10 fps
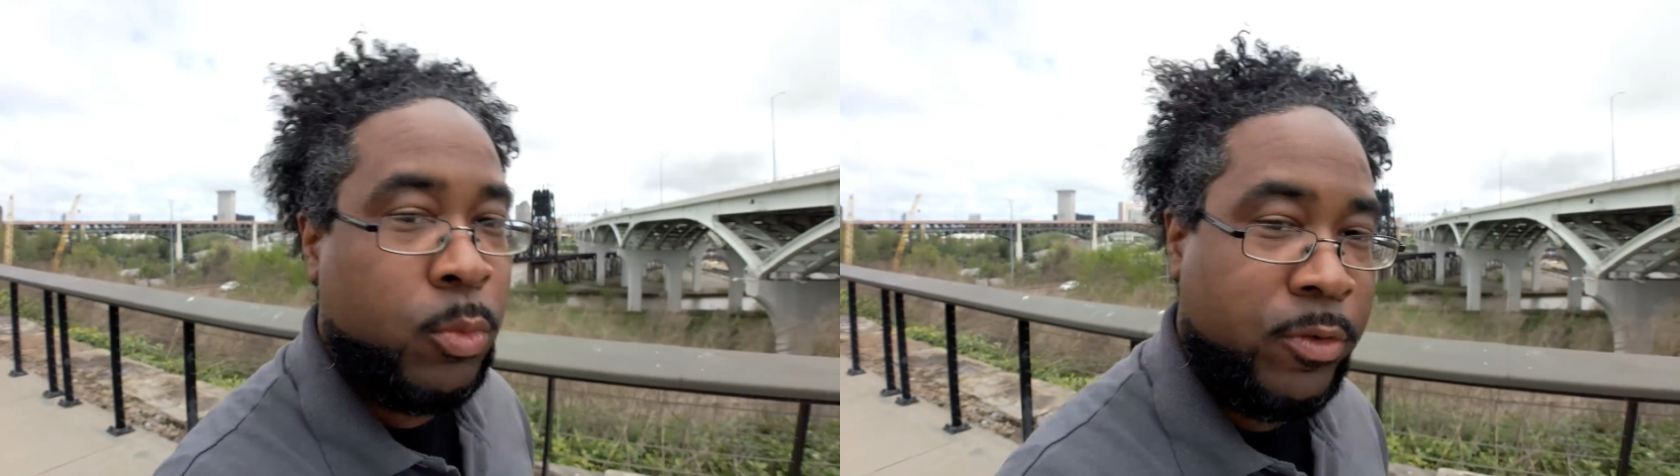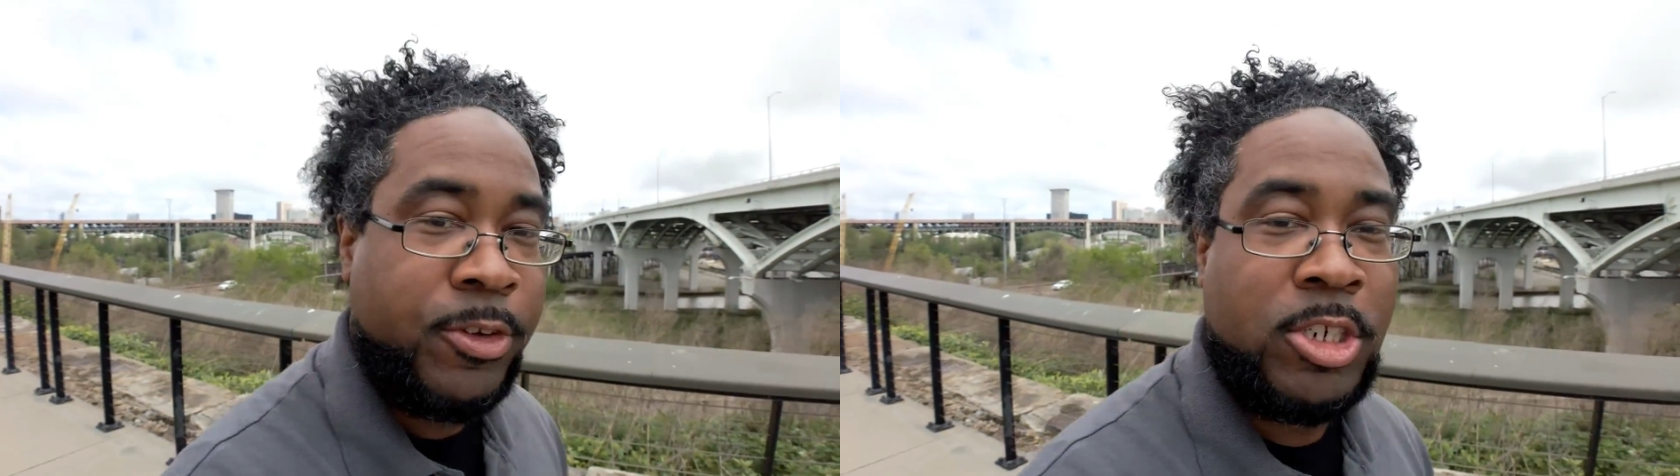
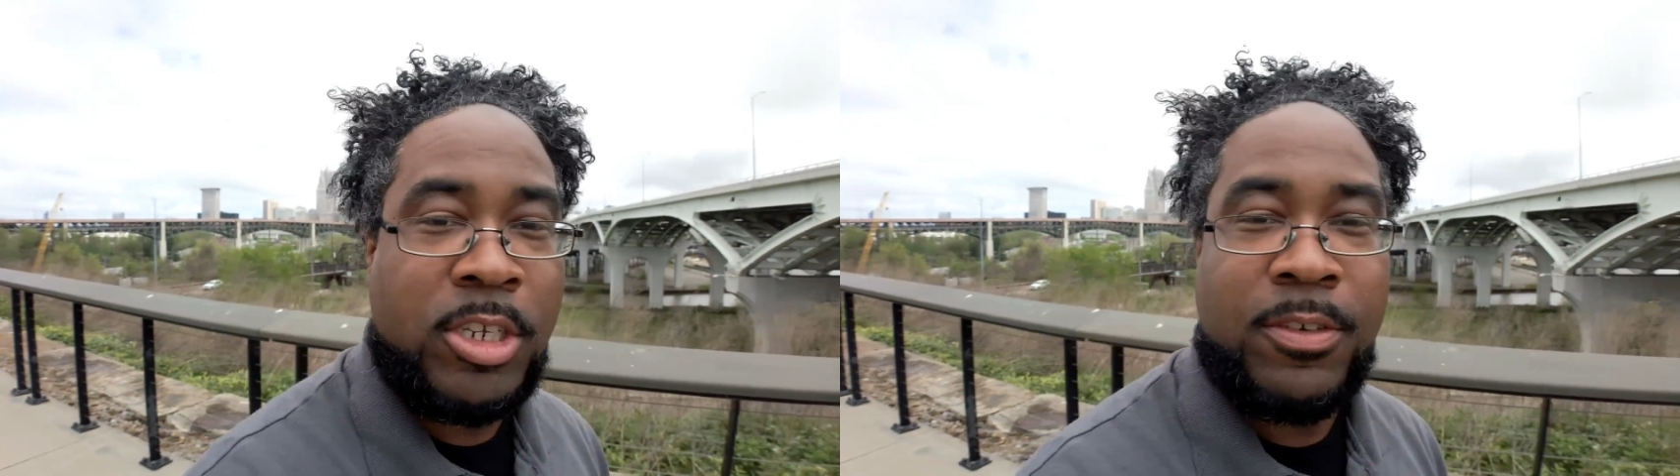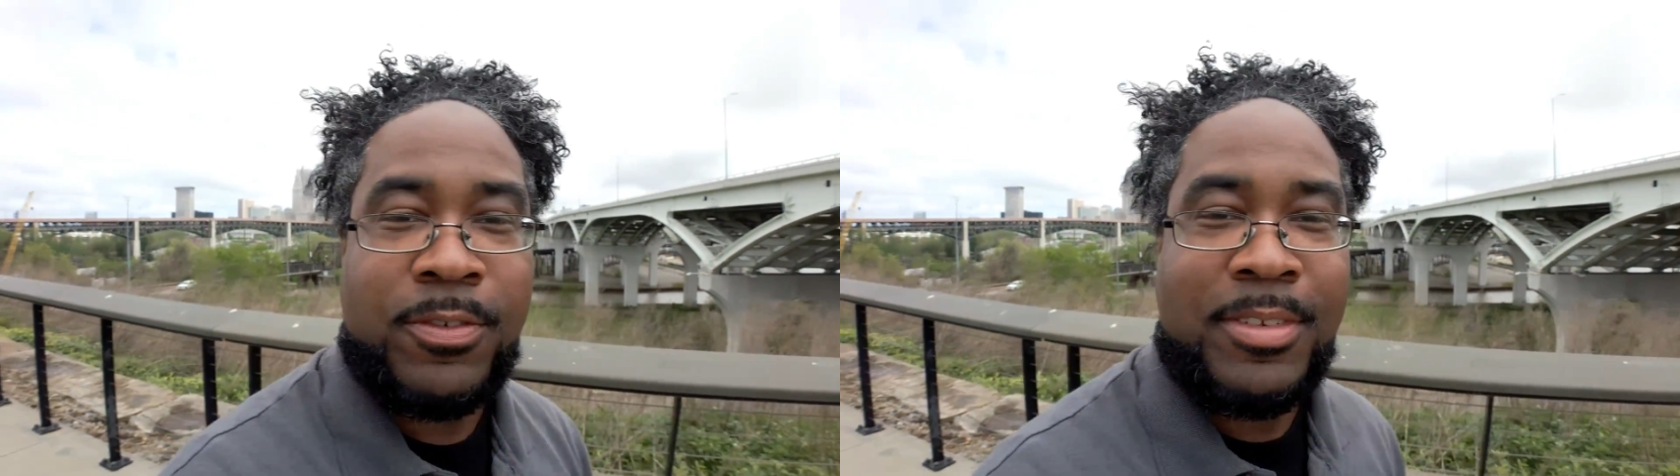we've
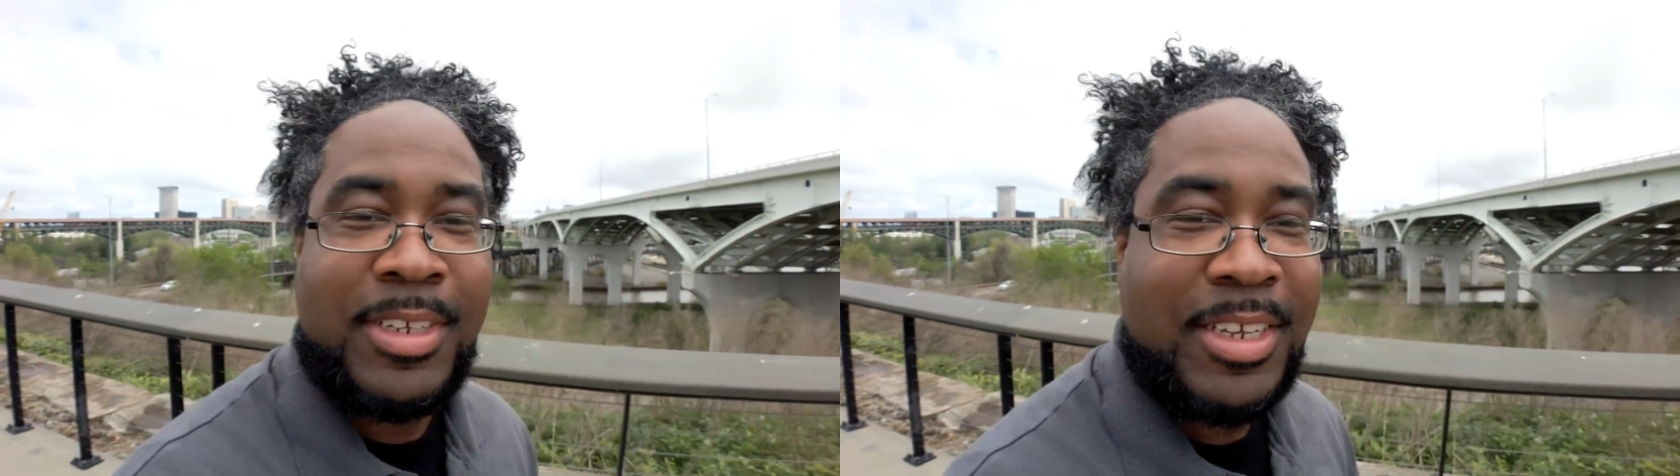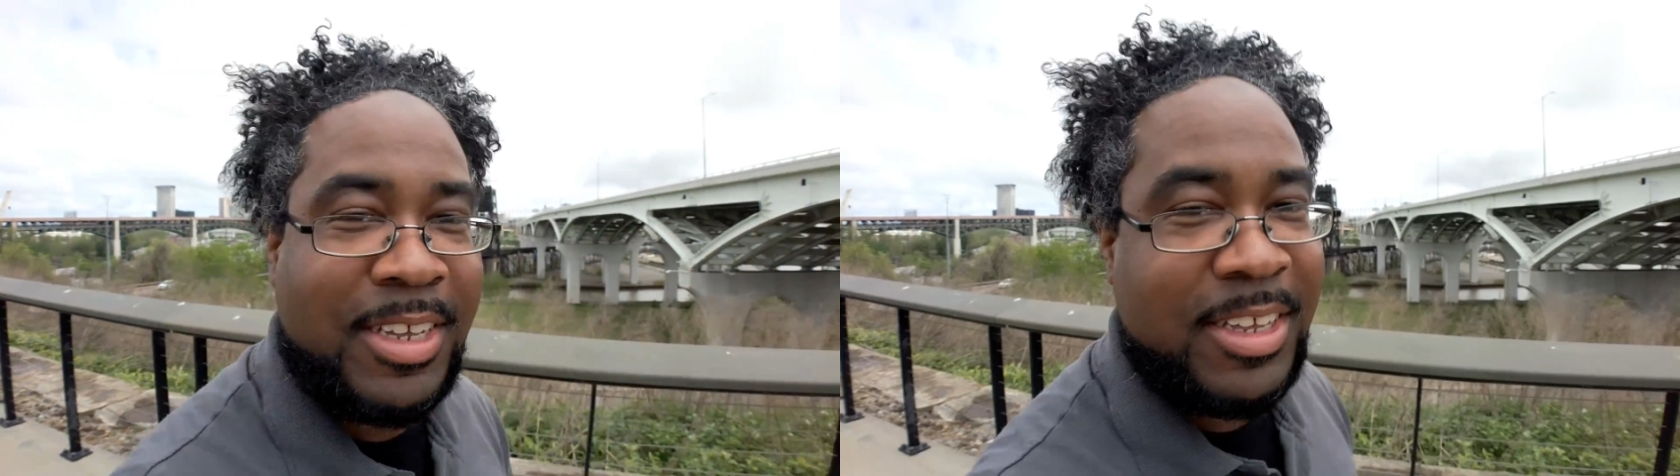achieved.
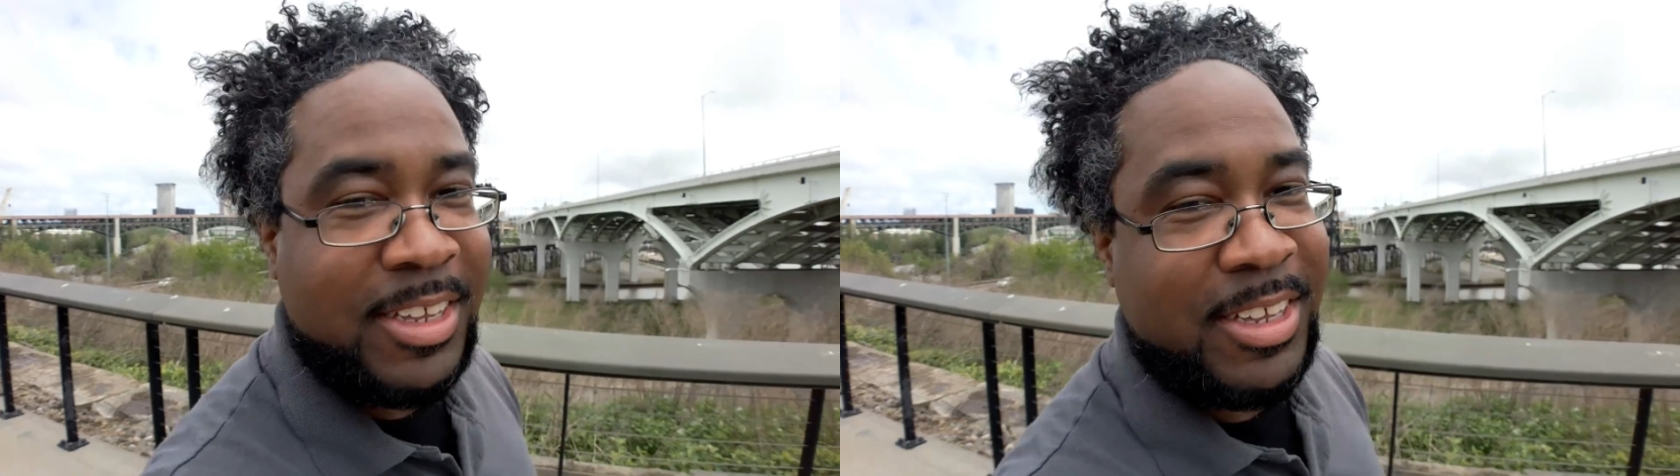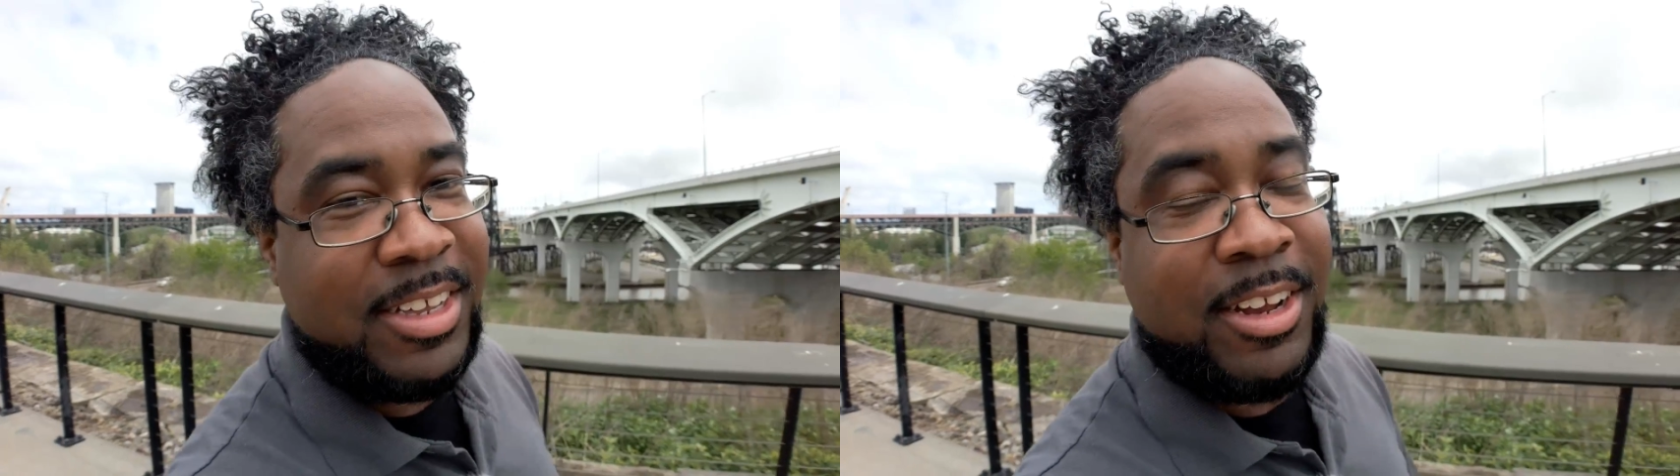
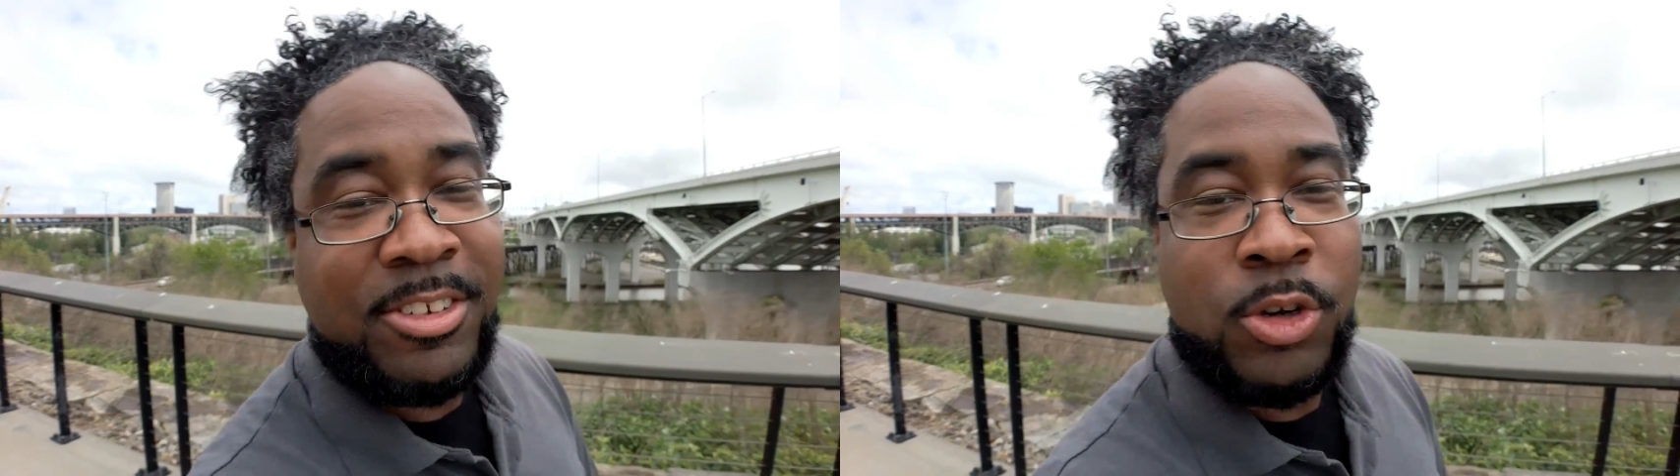Let's